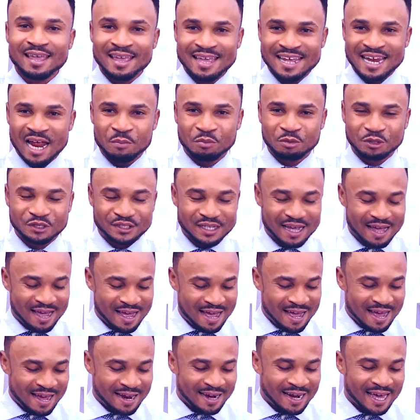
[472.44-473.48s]
in Abuja,
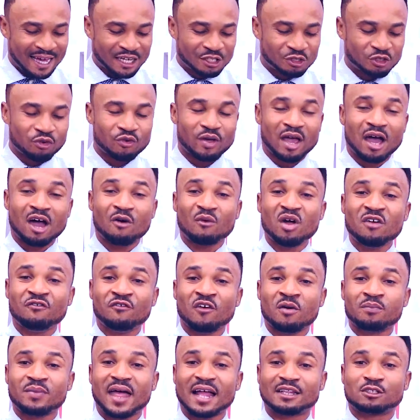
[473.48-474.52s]
Nigeria. Away
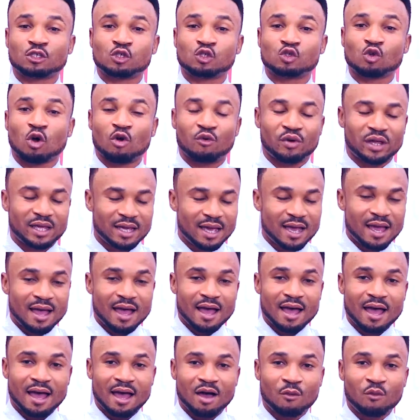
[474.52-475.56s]
from that story,
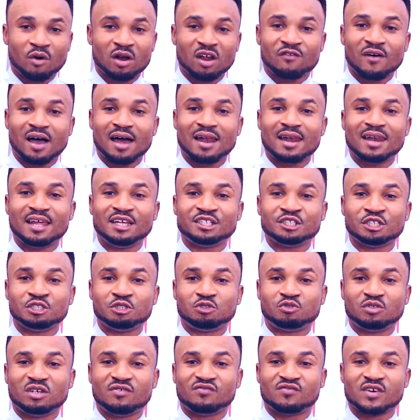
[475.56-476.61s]
one of our
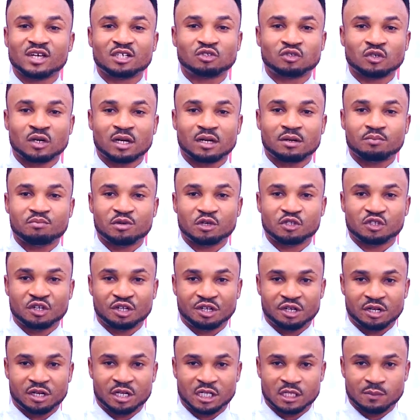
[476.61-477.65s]
legendary veteran
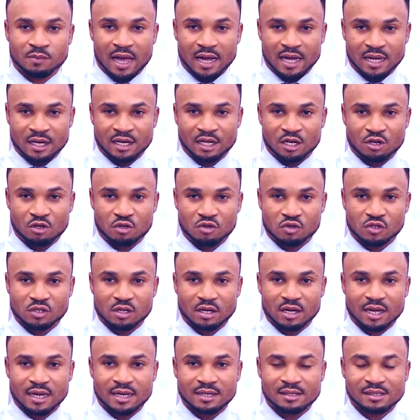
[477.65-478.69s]
musicians is back in the news
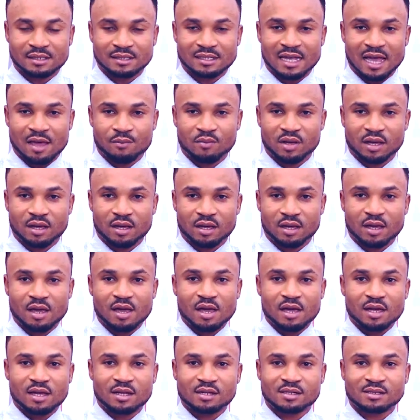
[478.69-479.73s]
again. This time
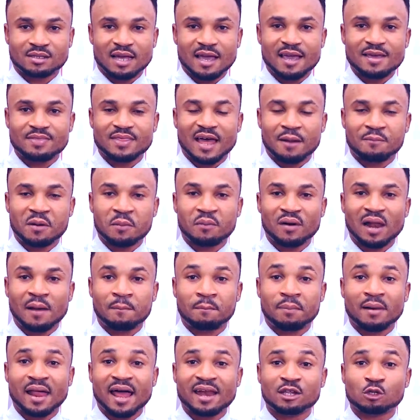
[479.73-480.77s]
he's saying that people are
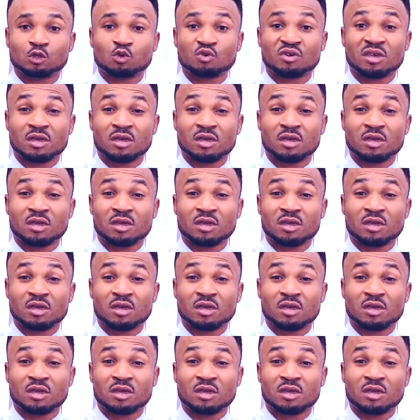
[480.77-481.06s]
planning to